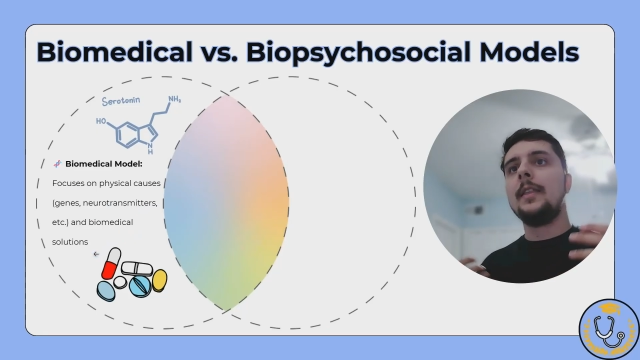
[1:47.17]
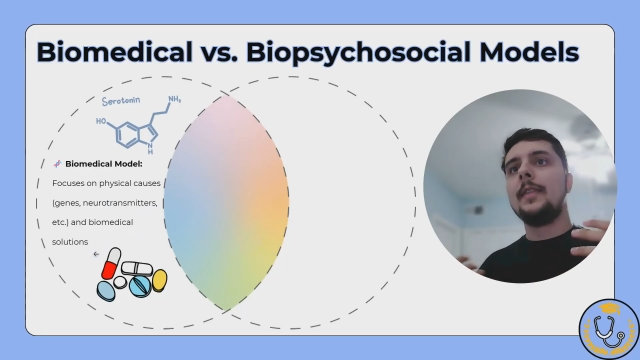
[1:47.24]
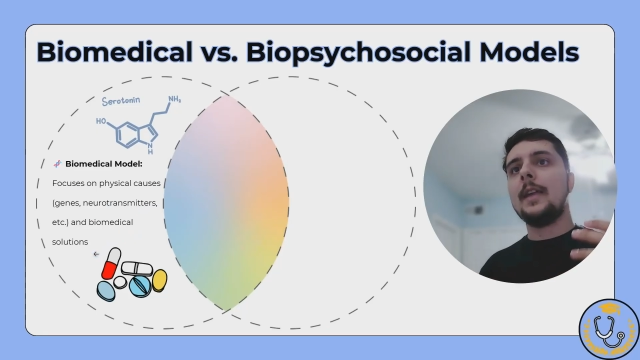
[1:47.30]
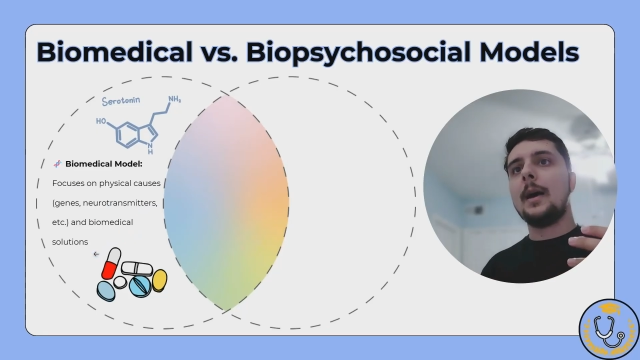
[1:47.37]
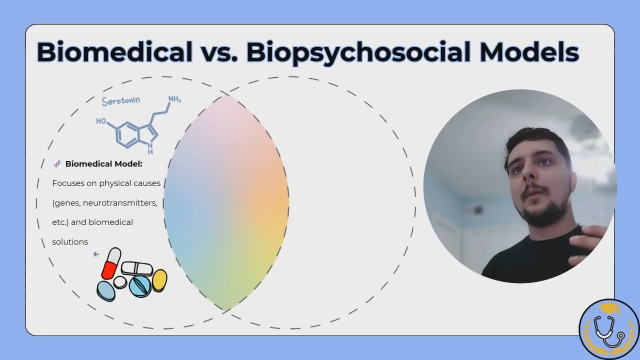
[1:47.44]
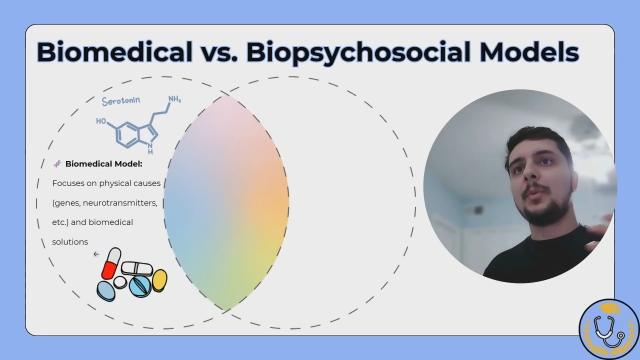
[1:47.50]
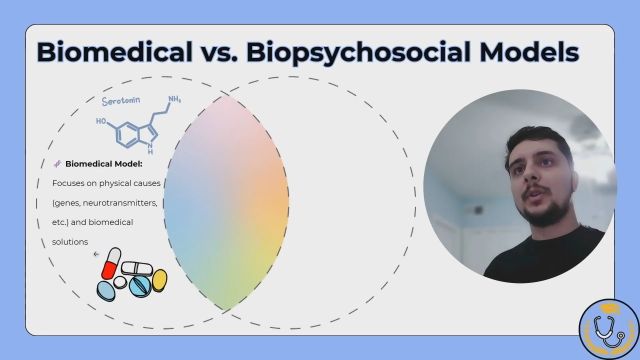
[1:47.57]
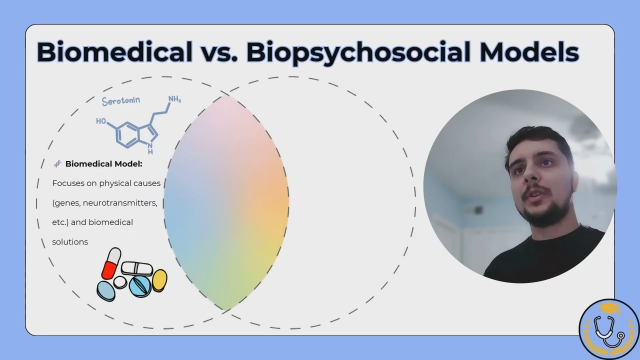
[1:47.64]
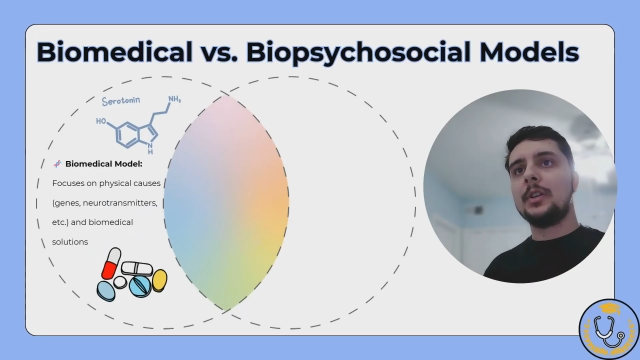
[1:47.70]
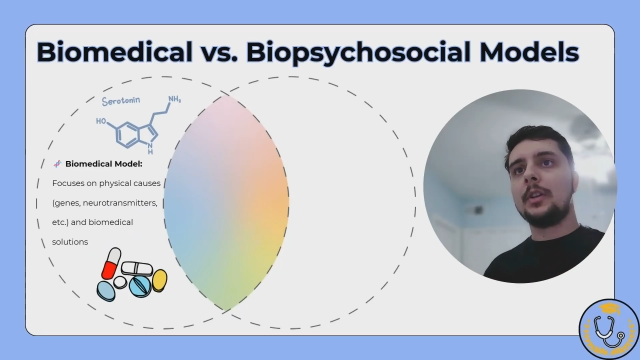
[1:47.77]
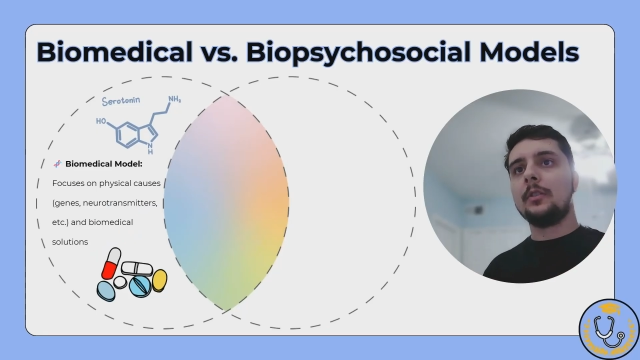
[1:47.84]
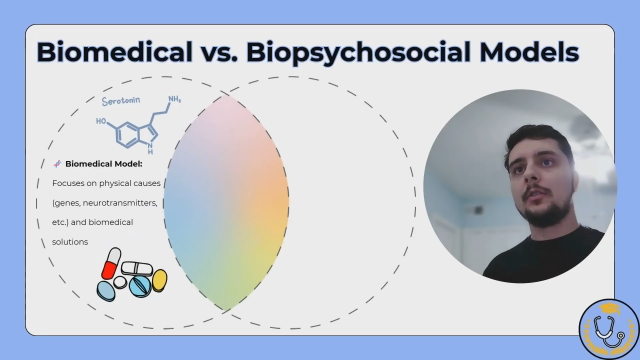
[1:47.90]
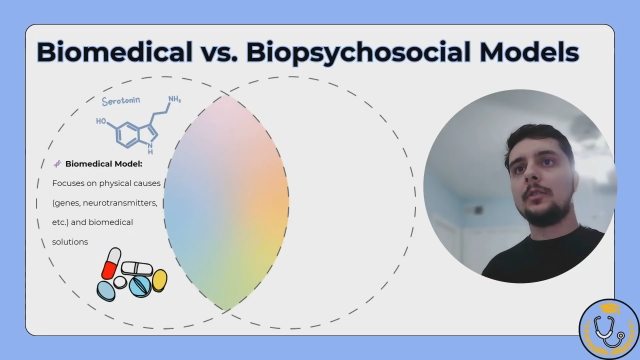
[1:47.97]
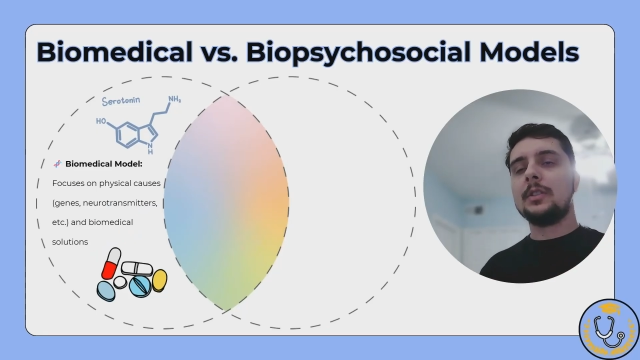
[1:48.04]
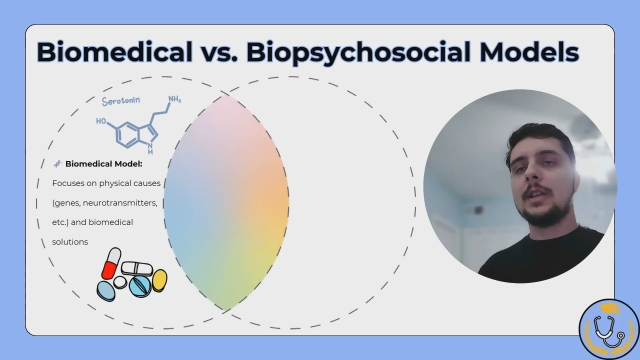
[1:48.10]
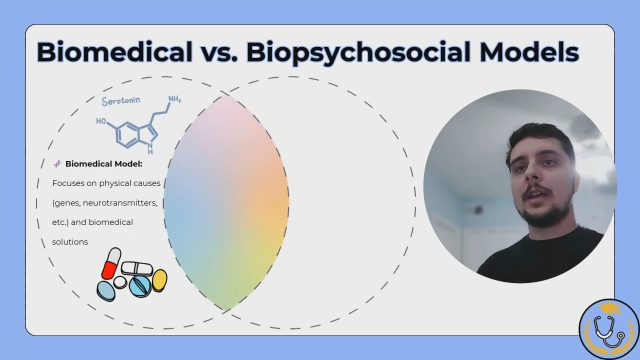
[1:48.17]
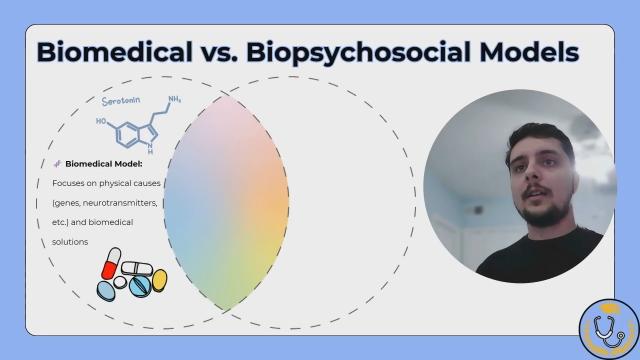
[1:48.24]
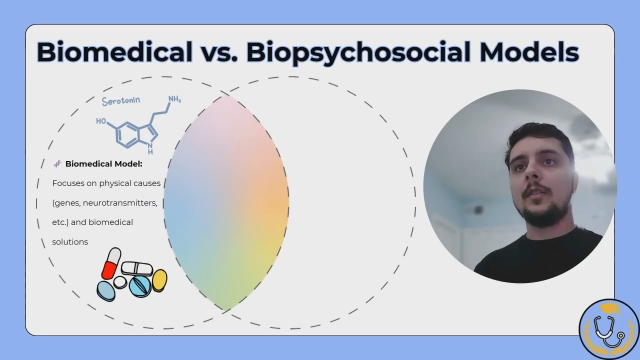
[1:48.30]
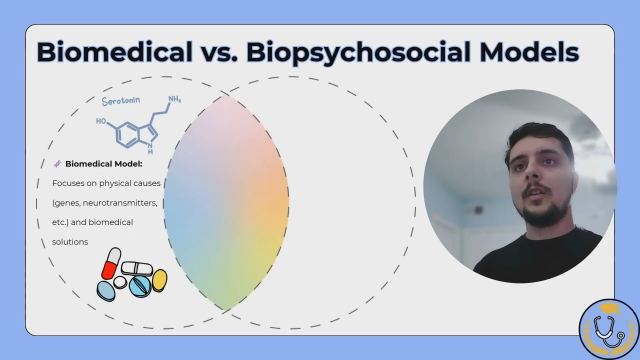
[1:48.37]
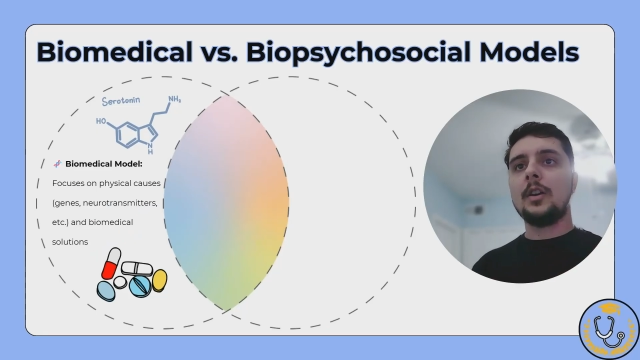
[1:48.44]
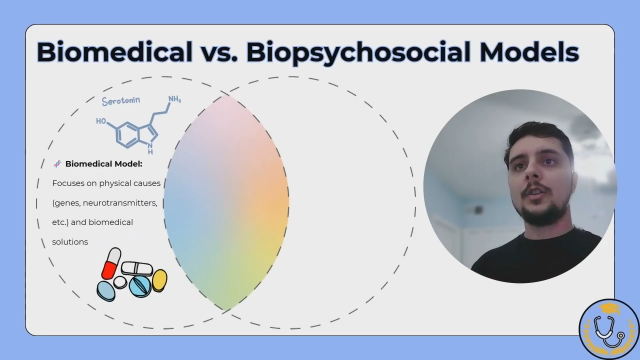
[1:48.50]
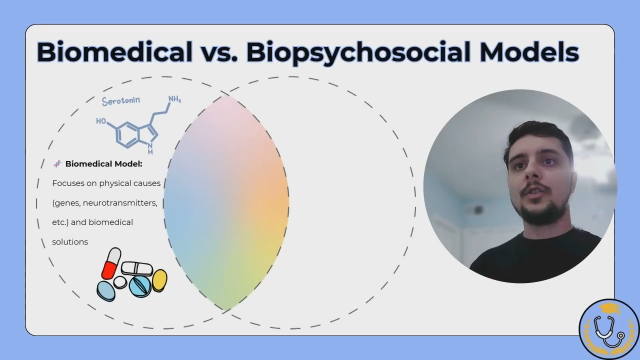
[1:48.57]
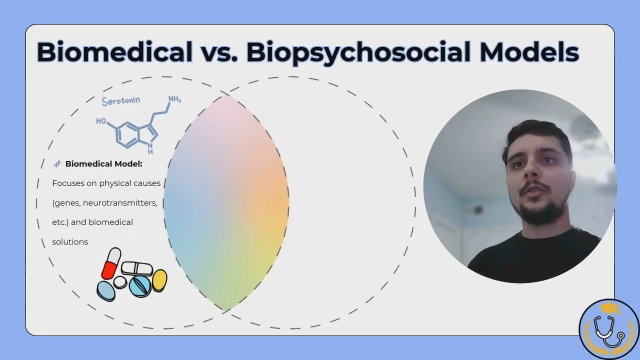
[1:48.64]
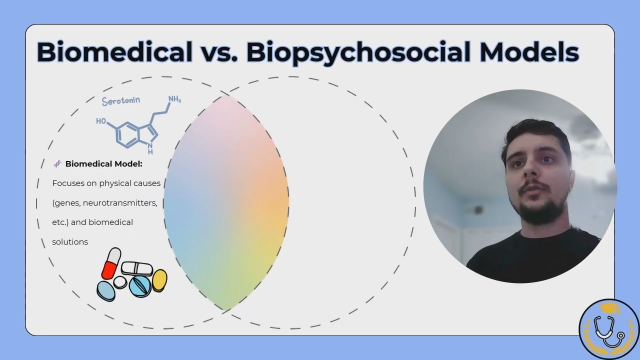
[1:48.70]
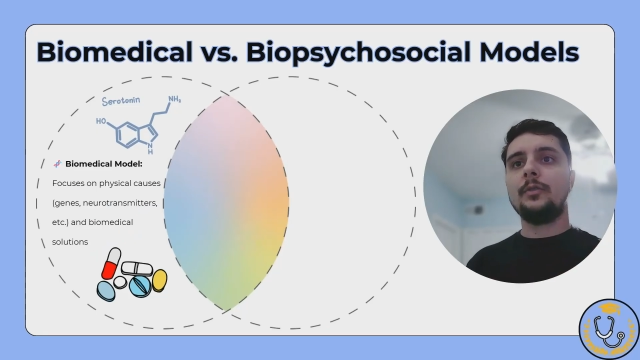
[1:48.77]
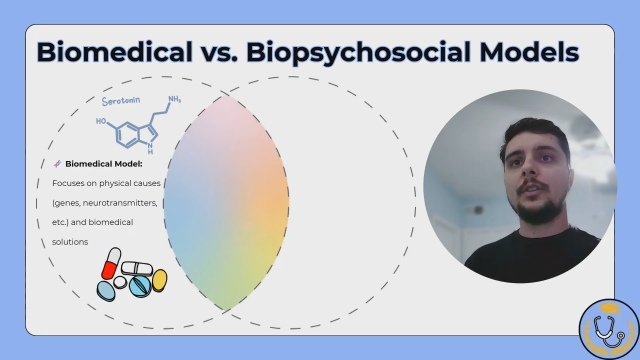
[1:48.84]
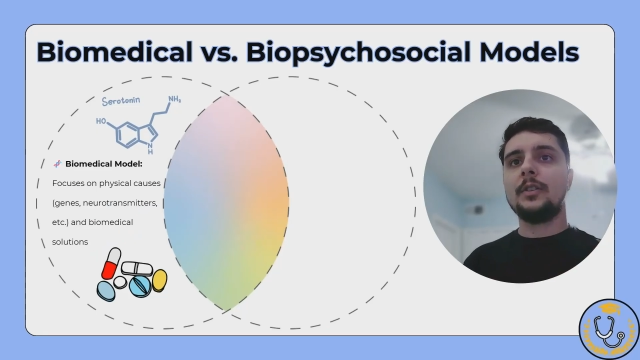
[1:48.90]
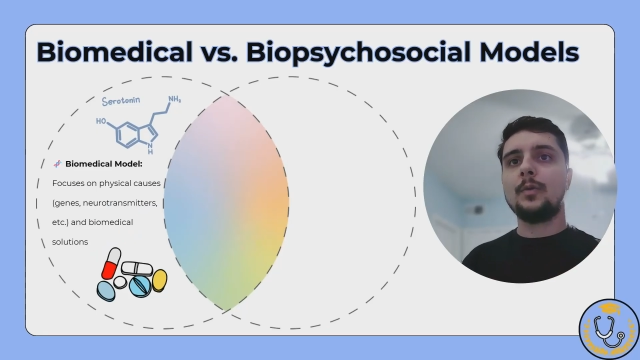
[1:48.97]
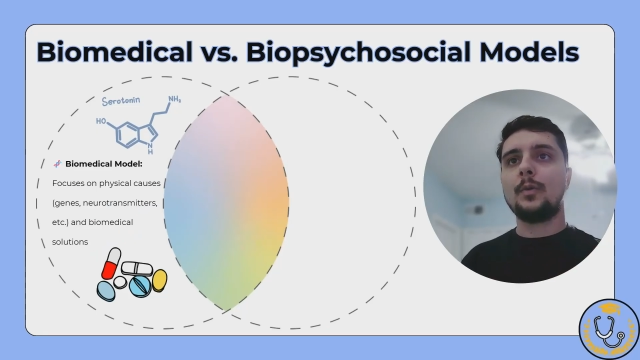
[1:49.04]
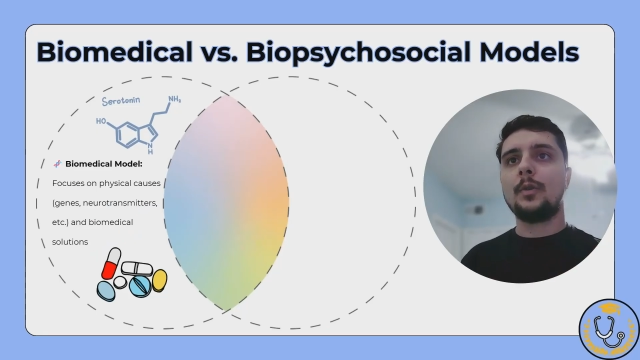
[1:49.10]
that particular psychological
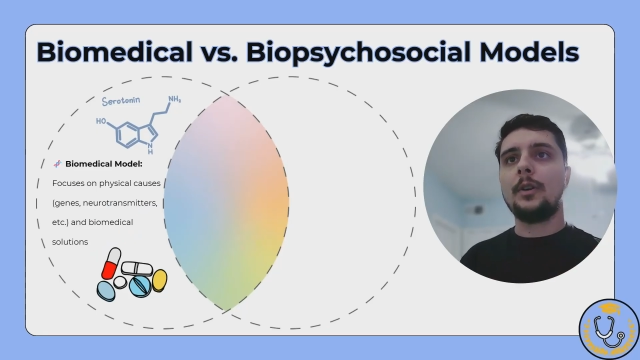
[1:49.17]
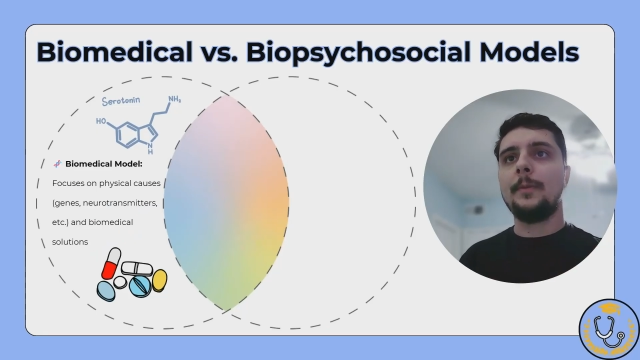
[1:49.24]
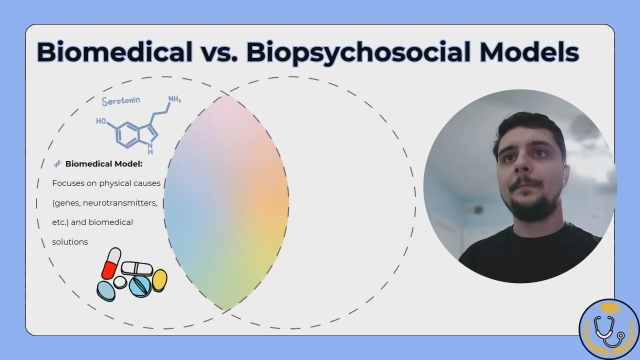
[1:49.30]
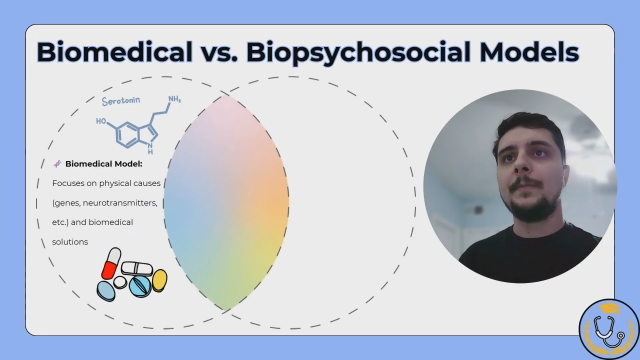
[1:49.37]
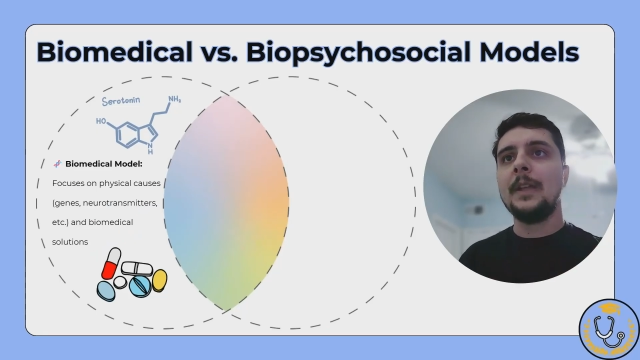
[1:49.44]
disorder.